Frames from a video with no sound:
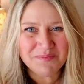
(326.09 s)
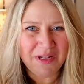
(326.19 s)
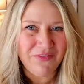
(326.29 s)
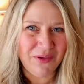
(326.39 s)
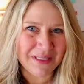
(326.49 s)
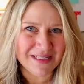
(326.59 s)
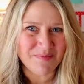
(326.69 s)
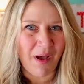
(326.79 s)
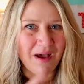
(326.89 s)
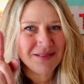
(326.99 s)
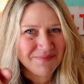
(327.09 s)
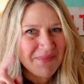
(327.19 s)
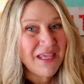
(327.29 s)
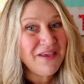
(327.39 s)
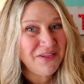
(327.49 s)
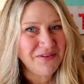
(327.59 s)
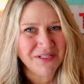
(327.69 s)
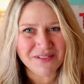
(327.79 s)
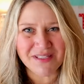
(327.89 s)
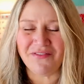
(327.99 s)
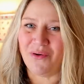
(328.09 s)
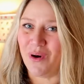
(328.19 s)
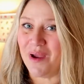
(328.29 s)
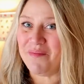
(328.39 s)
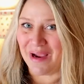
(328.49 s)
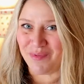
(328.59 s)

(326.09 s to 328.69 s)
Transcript: but if you get this box, you could use it for a bag